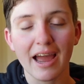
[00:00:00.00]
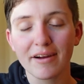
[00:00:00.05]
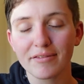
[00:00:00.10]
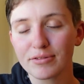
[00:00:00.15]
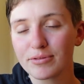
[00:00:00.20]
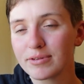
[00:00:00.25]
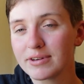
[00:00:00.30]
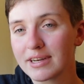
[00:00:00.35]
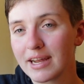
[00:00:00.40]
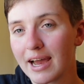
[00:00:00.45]

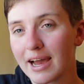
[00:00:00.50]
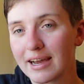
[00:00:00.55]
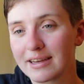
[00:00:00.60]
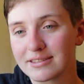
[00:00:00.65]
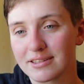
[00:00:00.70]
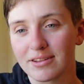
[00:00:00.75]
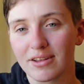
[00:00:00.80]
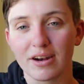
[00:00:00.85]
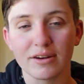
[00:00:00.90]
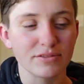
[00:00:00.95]
everyone
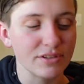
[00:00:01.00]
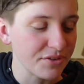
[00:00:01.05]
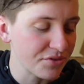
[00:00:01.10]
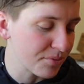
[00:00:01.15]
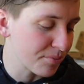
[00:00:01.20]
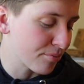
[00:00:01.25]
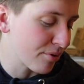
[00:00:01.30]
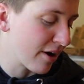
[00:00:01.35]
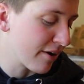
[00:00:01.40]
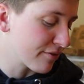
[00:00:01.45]
has a lot of
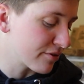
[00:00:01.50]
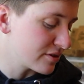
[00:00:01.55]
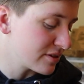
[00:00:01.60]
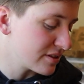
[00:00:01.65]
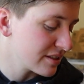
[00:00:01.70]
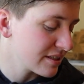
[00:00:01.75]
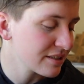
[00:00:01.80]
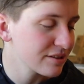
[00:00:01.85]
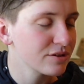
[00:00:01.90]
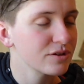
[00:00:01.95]
different
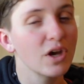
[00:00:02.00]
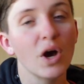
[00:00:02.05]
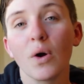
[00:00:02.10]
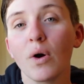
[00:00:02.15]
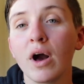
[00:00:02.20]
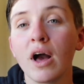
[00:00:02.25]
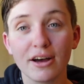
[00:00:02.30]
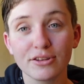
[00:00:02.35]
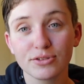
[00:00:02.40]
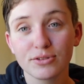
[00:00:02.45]
preferences, so
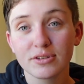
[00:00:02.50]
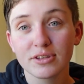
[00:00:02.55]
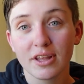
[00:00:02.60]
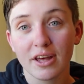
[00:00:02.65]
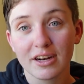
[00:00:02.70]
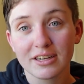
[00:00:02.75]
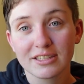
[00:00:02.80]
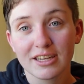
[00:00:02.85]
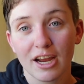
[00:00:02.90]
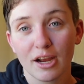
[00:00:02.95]
I'll do a
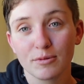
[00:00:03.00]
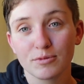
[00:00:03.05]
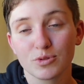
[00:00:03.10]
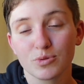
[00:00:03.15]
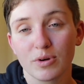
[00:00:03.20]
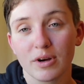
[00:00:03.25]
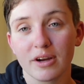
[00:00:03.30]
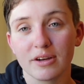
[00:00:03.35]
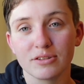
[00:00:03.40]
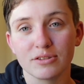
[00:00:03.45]
lot of times
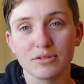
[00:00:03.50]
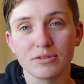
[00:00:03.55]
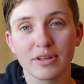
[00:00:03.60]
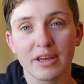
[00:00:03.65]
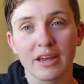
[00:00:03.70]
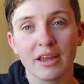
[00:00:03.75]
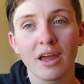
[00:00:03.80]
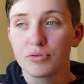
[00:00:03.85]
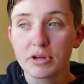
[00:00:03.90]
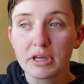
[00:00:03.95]
where I'll do
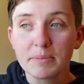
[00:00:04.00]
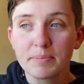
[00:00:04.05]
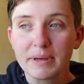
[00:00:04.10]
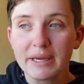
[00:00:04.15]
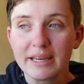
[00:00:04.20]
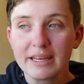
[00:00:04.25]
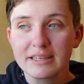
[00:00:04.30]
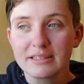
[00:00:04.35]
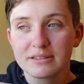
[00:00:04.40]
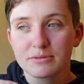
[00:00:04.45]
like
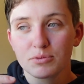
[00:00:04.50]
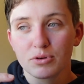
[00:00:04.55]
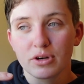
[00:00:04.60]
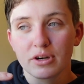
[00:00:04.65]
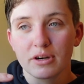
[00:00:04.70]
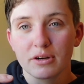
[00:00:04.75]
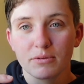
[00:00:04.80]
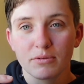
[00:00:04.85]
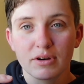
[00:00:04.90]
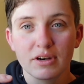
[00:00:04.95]
repeats
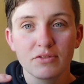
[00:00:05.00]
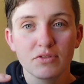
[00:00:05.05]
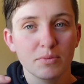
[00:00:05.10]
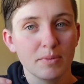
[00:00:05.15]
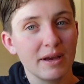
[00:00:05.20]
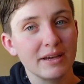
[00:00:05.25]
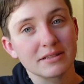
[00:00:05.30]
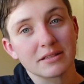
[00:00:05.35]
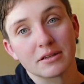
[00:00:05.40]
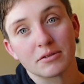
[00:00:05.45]
where one of them
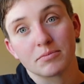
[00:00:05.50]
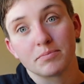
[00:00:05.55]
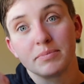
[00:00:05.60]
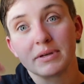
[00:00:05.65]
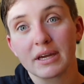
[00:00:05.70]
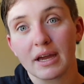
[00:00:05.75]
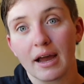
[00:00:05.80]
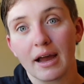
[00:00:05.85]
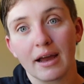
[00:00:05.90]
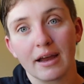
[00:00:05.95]
has like
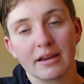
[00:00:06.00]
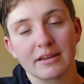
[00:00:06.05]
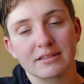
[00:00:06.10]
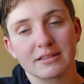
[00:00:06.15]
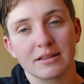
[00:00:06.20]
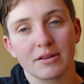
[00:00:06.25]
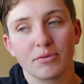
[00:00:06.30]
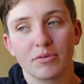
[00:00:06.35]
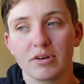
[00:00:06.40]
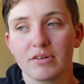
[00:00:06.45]
big eyes
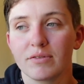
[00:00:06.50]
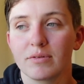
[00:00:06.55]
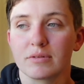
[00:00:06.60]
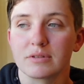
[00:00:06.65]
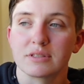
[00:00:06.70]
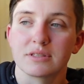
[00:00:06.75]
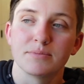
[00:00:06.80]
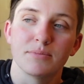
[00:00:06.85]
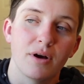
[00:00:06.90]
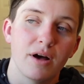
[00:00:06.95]
and then one of them
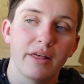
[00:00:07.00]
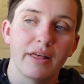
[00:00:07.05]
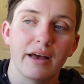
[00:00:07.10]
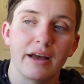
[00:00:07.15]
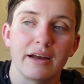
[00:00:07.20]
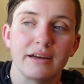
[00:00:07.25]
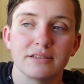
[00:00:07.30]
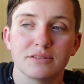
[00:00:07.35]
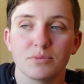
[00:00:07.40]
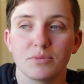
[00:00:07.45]
has small
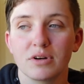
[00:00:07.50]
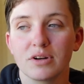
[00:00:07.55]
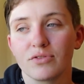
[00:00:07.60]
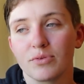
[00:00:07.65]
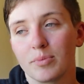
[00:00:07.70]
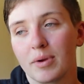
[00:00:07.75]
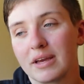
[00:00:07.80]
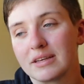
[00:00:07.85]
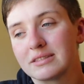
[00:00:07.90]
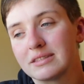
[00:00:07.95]
eyes and one of
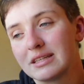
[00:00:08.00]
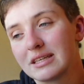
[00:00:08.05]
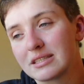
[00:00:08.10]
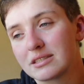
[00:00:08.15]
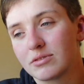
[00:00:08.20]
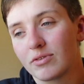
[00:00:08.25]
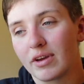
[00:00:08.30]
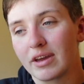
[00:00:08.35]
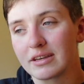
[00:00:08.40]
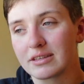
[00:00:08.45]
them has
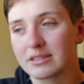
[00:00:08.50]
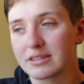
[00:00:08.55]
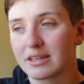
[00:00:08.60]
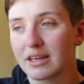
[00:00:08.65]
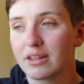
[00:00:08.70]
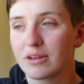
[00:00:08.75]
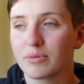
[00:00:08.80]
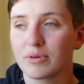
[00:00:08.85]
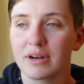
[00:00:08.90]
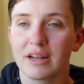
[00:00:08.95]
this face and the
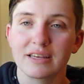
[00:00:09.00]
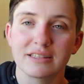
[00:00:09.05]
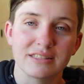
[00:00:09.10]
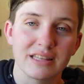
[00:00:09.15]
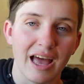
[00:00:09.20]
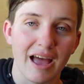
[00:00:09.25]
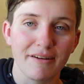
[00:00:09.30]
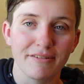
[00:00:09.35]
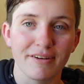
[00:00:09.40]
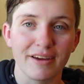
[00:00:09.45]
other one has
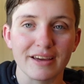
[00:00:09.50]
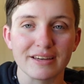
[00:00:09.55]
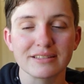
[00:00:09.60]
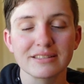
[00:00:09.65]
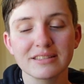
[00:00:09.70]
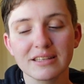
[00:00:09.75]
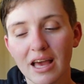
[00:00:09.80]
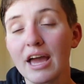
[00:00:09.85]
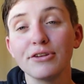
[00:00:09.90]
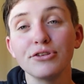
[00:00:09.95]
that
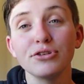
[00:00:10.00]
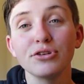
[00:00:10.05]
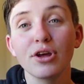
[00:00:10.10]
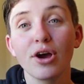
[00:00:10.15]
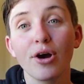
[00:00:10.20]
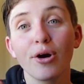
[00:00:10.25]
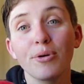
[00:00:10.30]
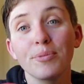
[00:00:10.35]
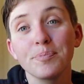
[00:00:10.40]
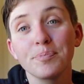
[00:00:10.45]
face. And you
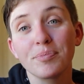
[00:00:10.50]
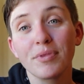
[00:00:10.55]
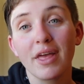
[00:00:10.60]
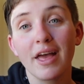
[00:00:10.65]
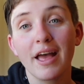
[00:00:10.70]
know,